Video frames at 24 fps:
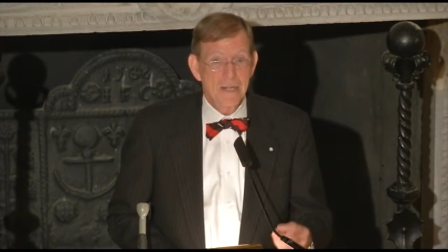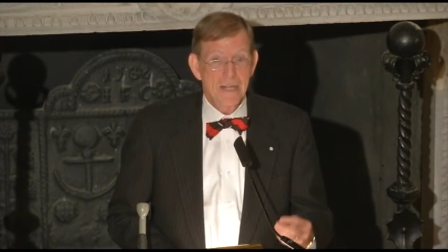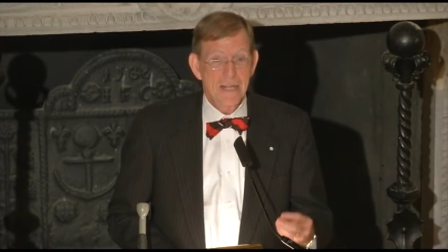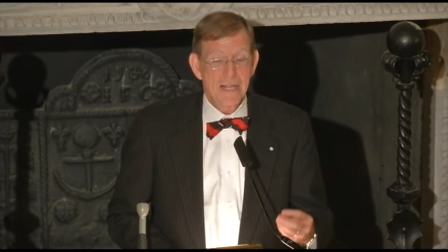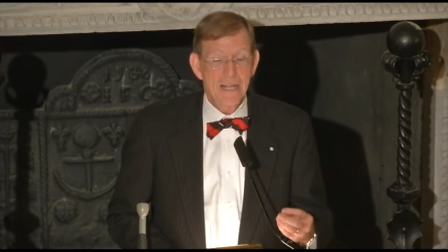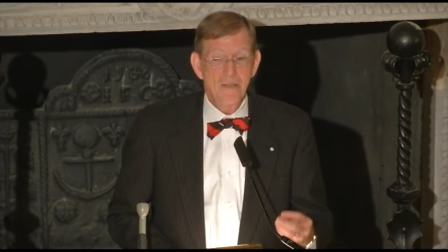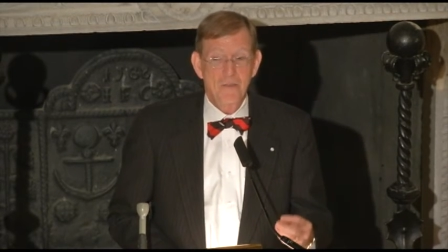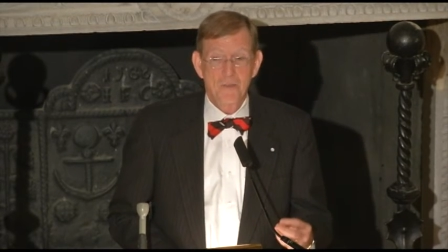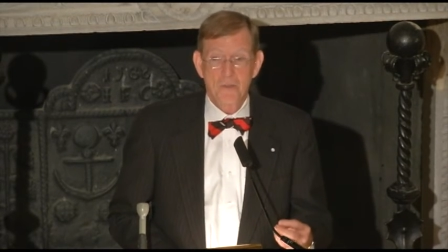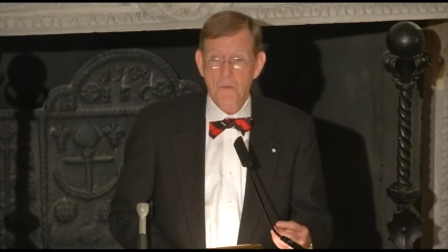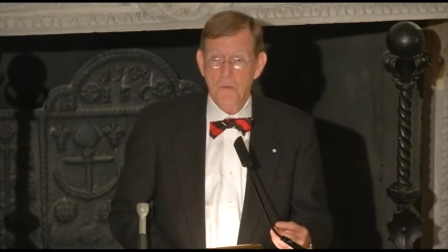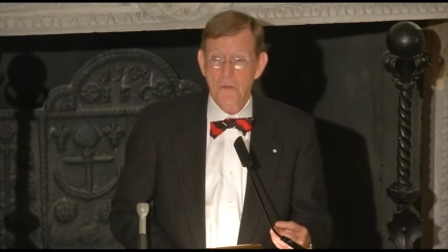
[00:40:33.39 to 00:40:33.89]

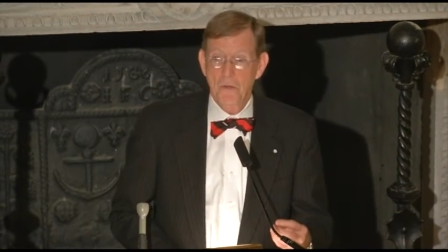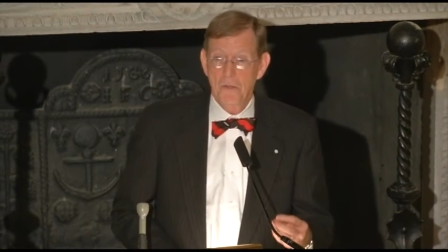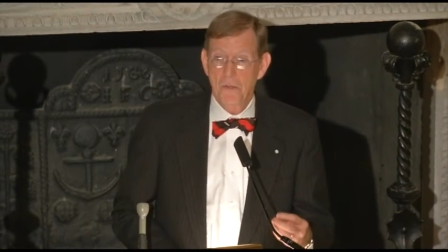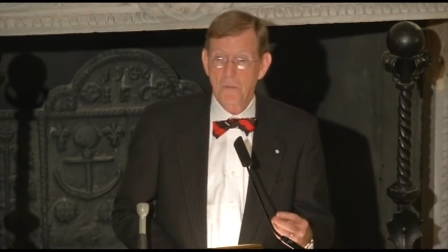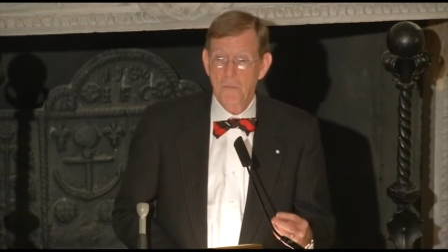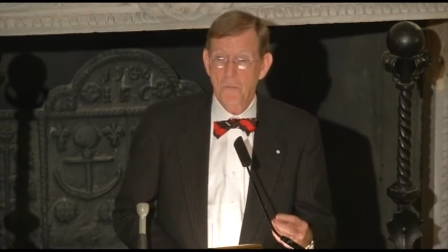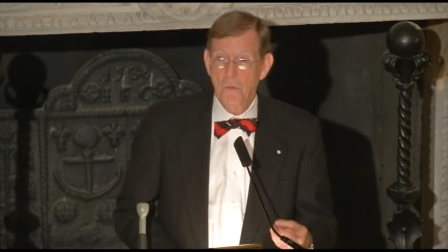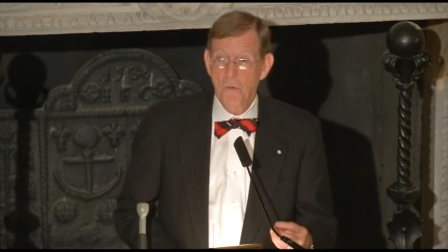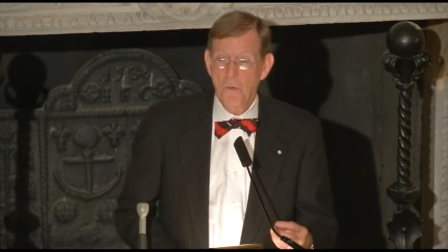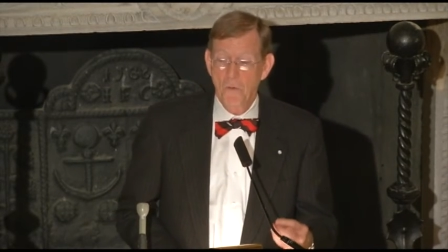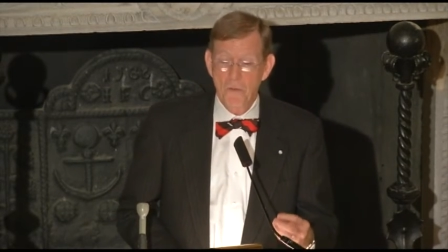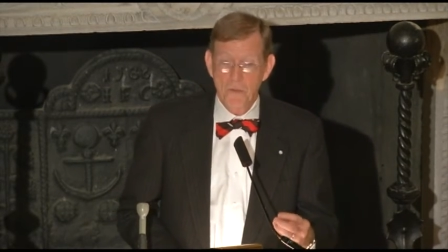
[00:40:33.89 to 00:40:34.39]
he's going to
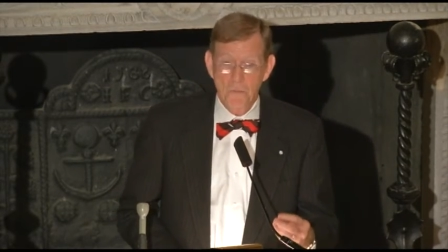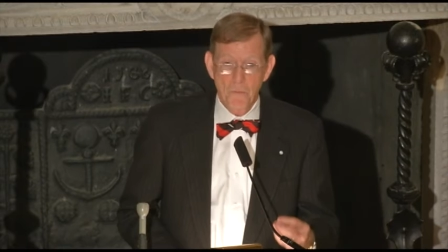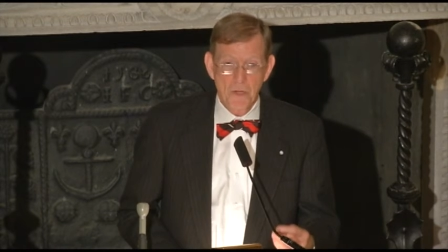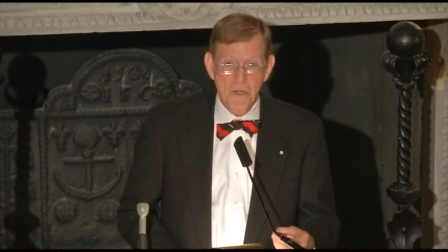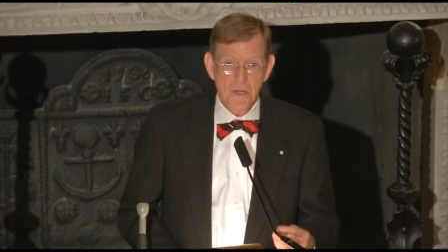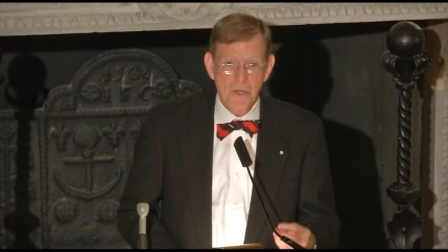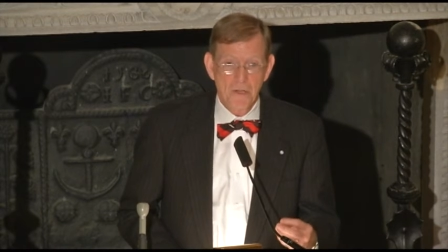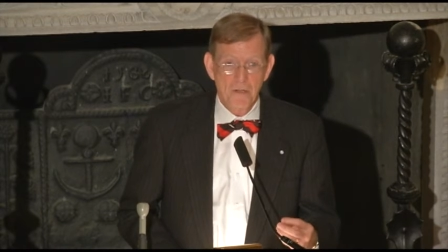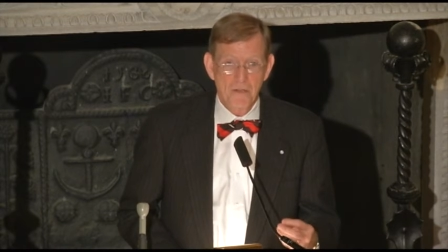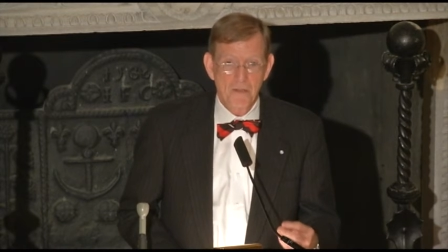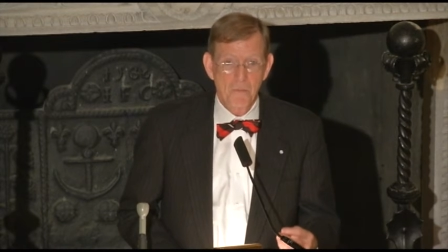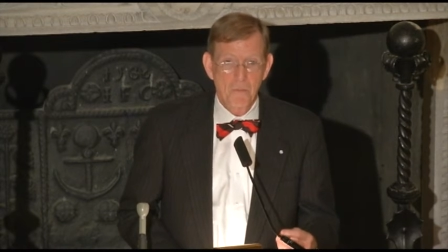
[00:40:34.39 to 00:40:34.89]
more than
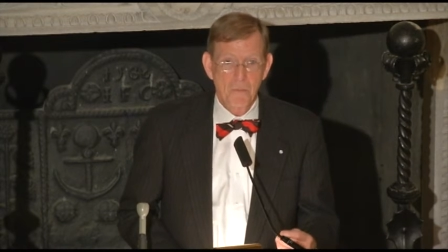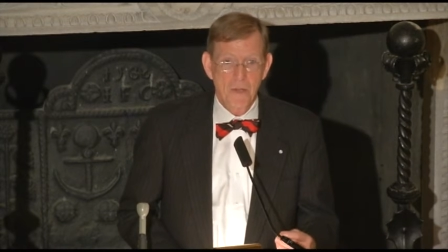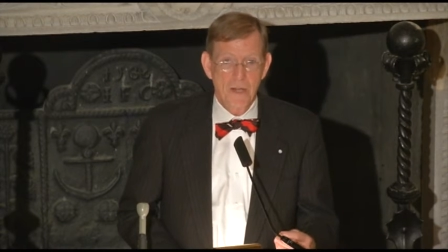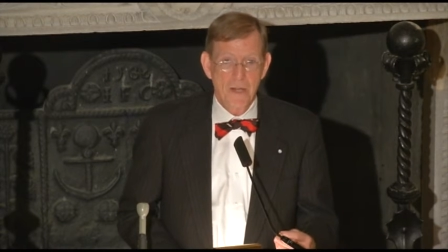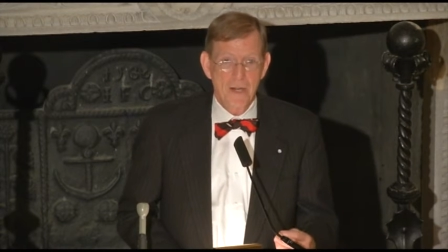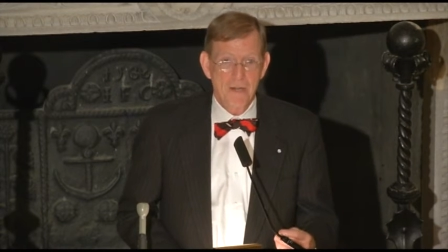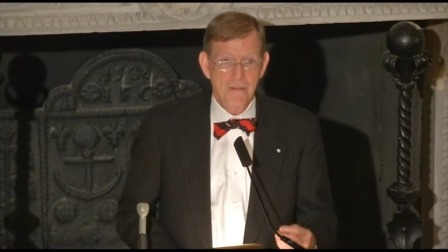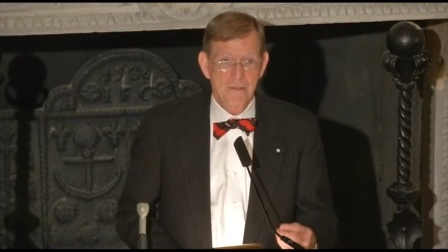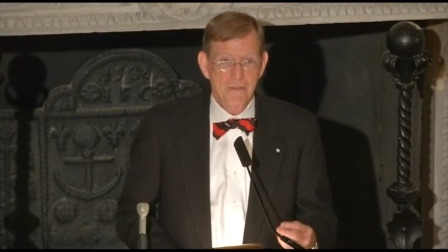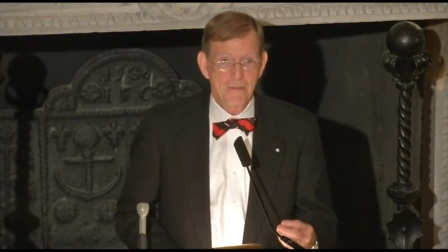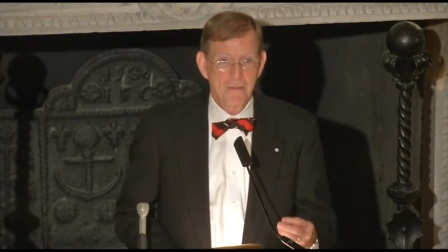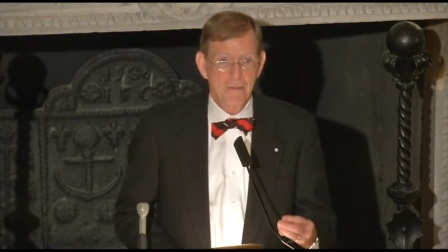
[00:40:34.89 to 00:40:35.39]
meet his
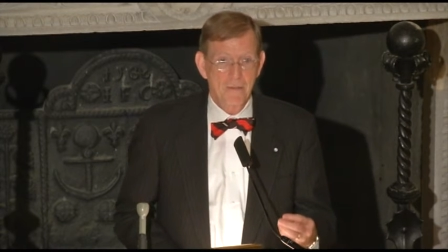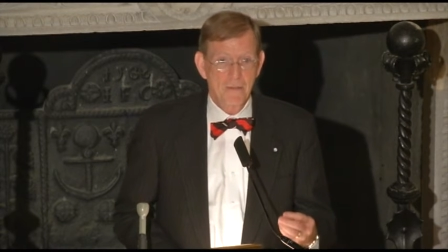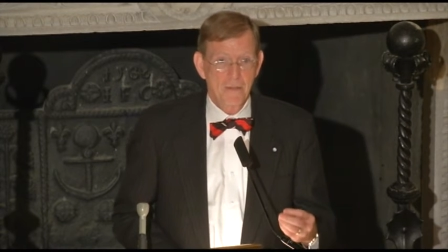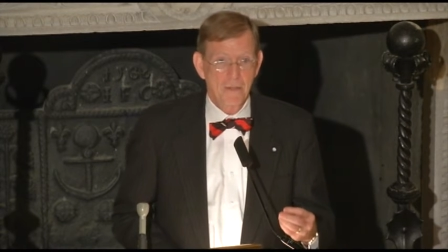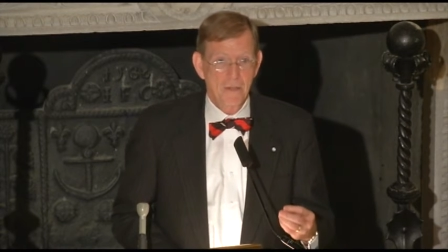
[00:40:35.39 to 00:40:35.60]
match